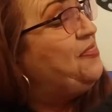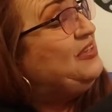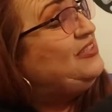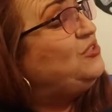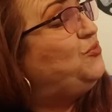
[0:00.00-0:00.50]

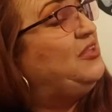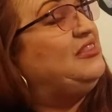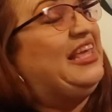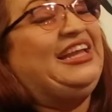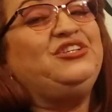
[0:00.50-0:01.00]
this is what
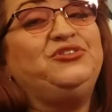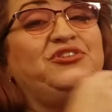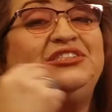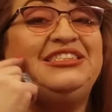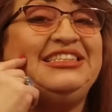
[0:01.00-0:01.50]
they do
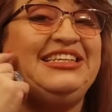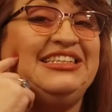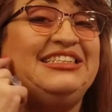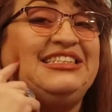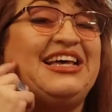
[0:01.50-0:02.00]
to see
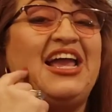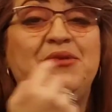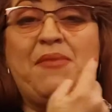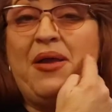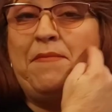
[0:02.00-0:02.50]

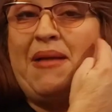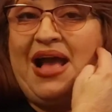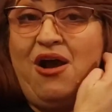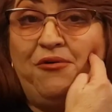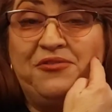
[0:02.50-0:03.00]
inside my
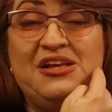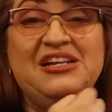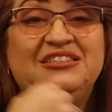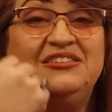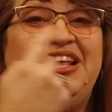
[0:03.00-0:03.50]
mouth
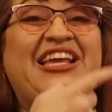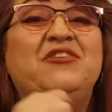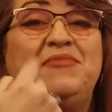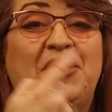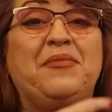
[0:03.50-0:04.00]
so they
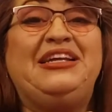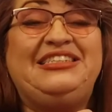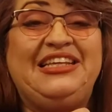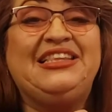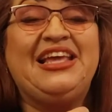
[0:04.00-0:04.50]
can make my
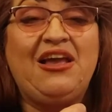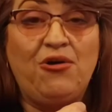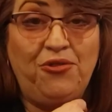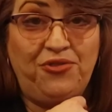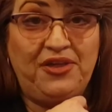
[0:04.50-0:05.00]
teeth
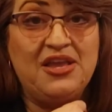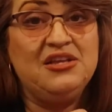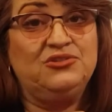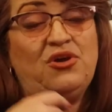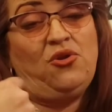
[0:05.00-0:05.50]
healthy.
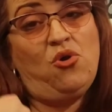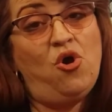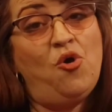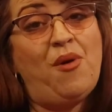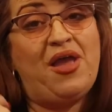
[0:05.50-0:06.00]
So at
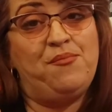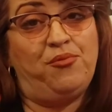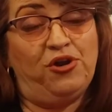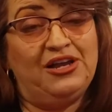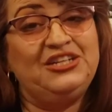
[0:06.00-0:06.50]
home, I
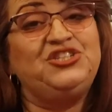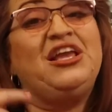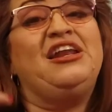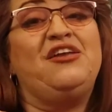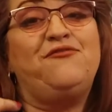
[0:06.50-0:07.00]
brush
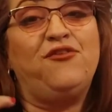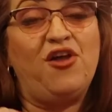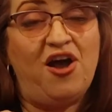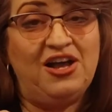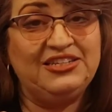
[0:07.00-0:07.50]
and I
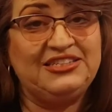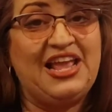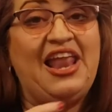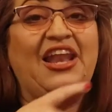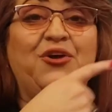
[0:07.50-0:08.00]
floss
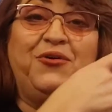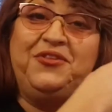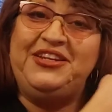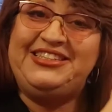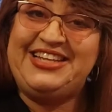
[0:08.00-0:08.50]
and I go to
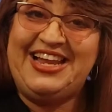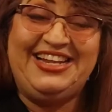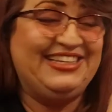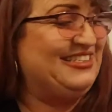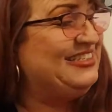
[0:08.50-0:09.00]
the
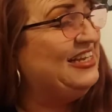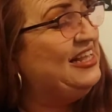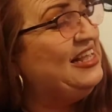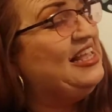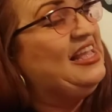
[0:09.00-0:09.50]
dentist.
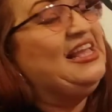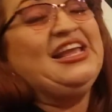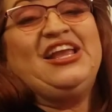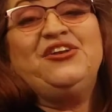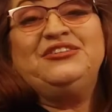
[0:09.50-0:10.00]

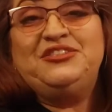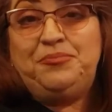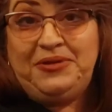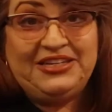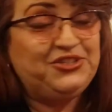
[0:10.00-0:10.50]
Here's the
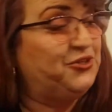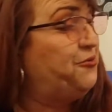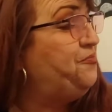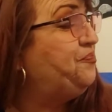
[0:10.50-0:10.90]
picture,